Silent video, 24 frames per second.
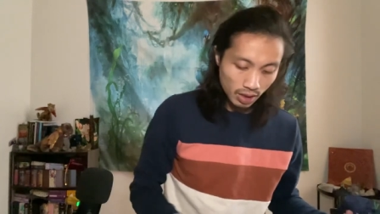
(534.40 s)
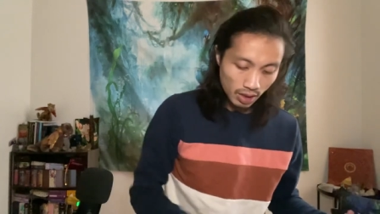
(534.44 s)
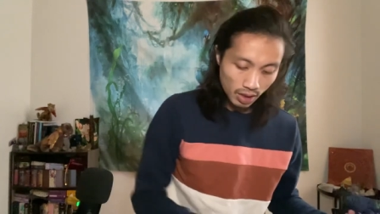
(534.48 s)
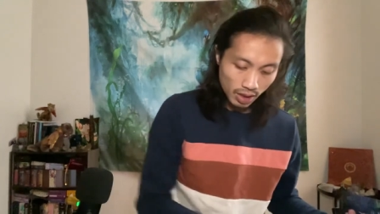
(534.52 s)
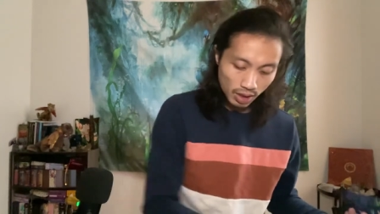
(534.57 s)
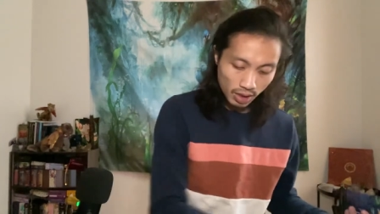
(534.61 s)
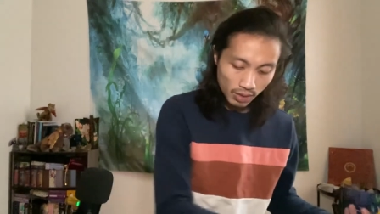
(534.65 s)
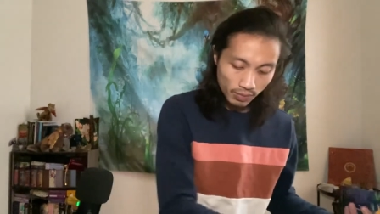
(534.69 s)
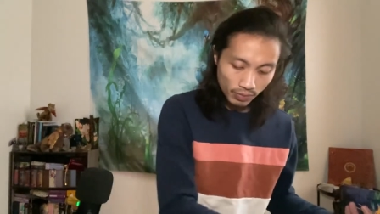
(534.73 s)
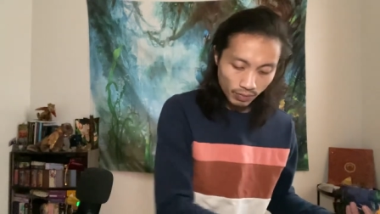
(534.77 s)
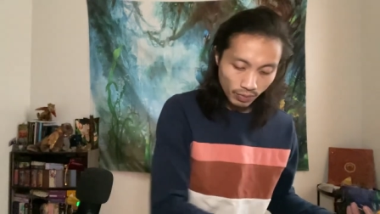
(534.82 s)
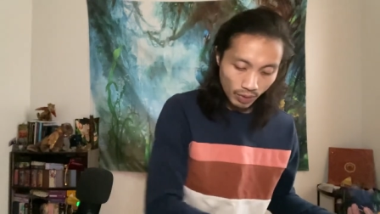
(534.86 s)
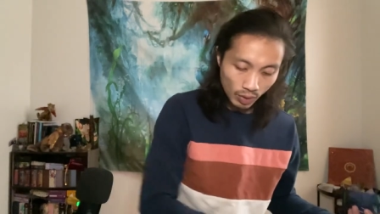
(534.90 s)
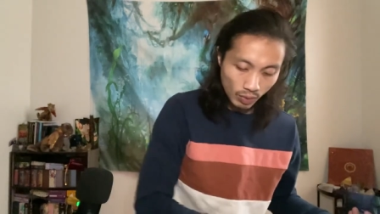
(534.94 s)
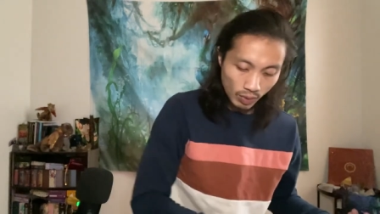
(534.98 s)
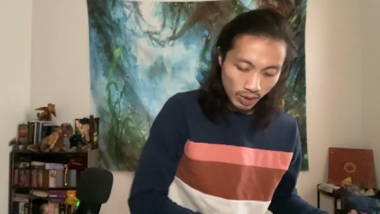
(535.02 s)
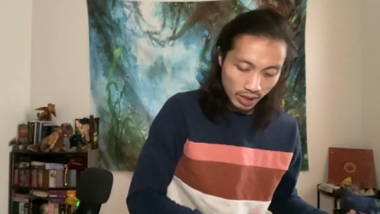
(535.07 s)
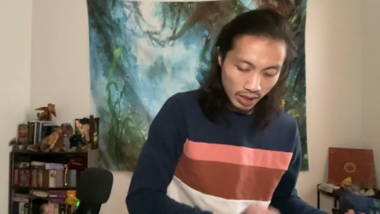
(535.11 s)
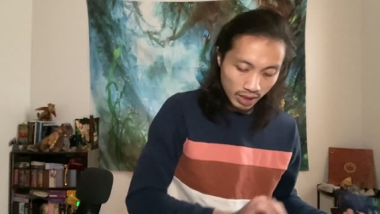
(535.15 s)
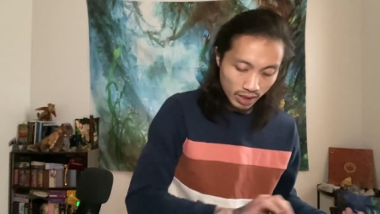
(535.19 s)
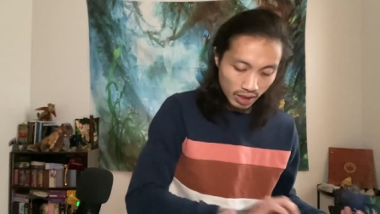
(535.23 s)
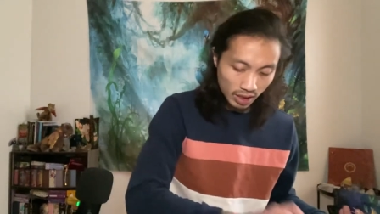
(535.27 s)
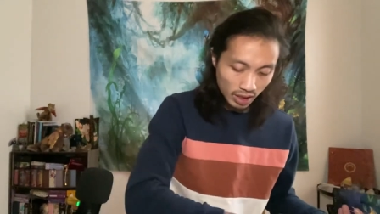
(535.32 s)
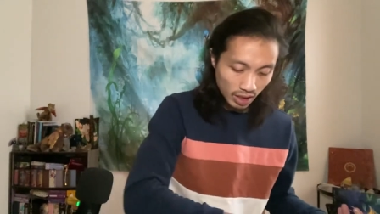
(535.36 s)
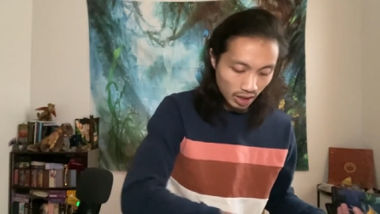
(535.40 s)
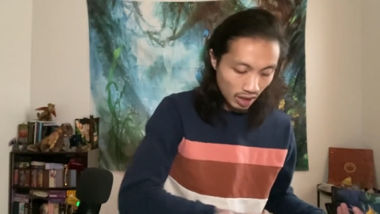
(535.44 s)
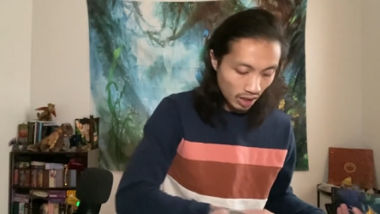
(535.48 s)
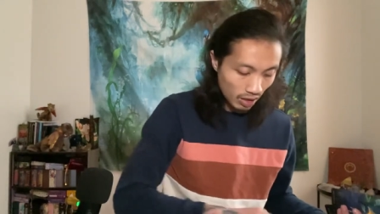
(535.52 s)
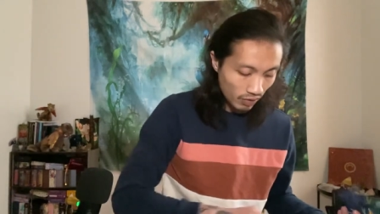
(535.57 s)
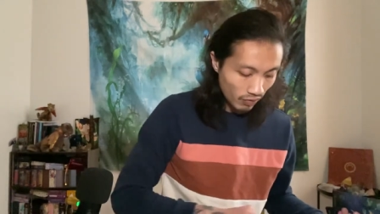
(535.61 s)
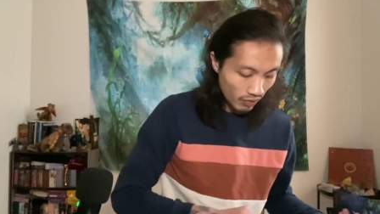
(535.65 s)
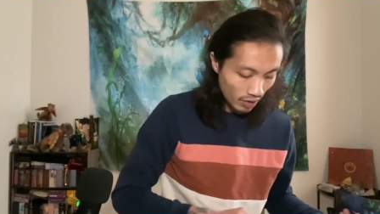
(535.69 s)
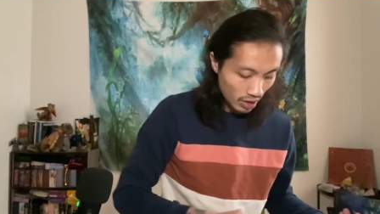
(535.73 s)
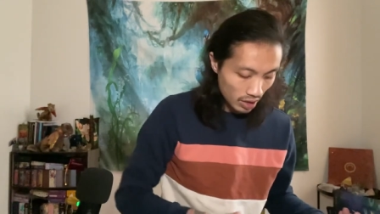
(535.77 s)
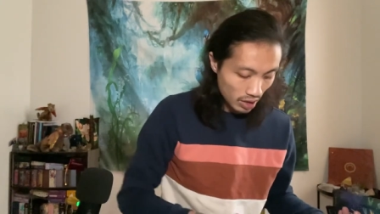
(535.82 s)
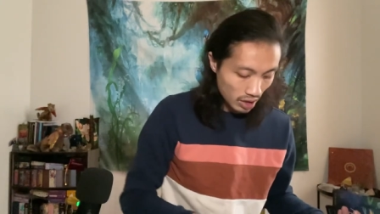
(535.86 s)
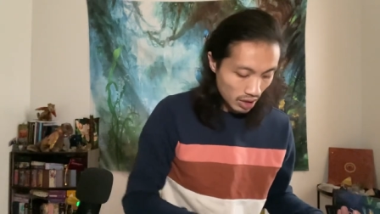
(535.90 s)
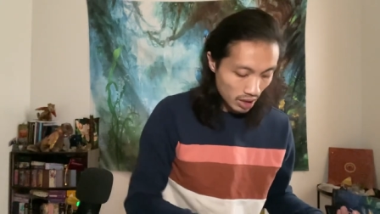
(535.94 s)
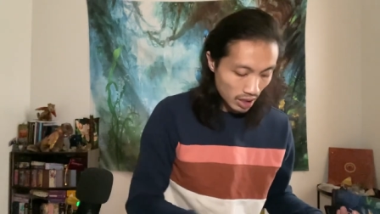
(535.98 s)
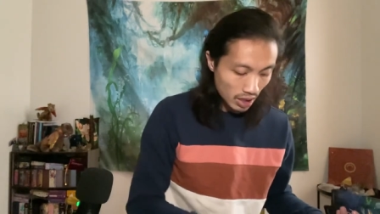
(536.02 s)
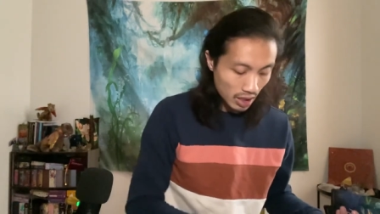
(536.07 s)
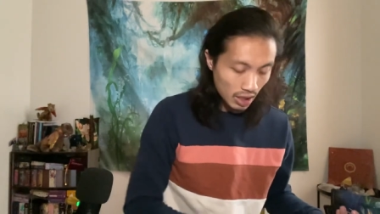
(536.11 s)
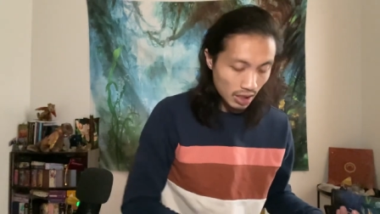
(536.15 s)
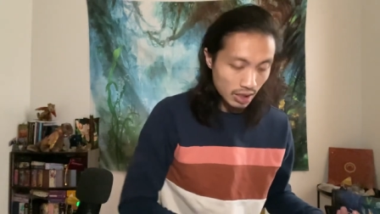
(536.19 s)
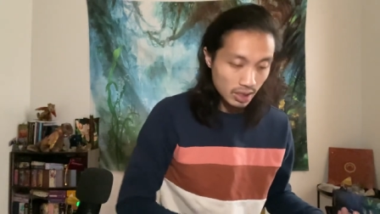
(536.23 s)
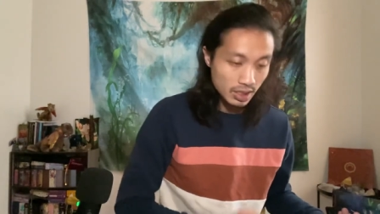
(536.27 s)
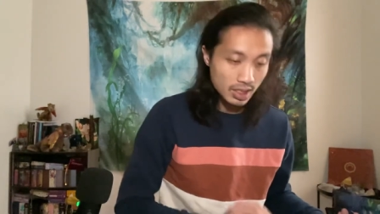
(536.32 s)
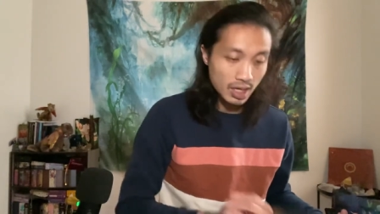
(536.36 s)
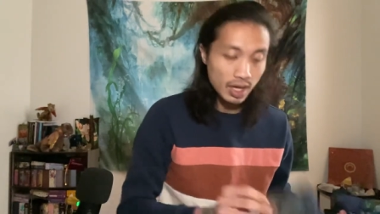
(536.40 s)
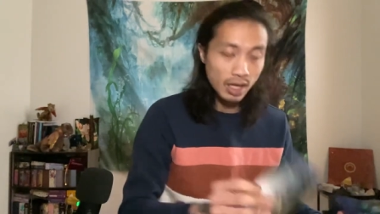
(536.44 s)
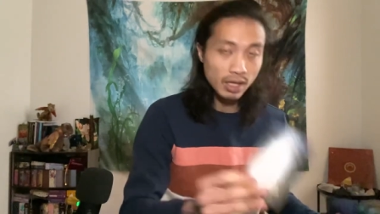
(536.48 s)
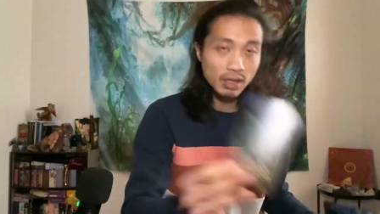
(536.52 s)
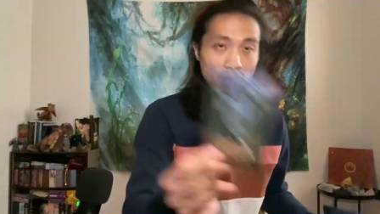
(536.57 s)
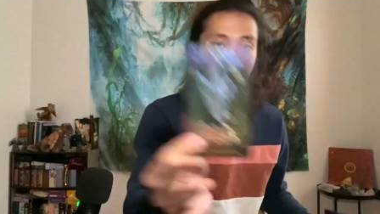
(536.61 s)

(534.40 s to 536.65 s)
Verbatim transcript: Um, we have the Ten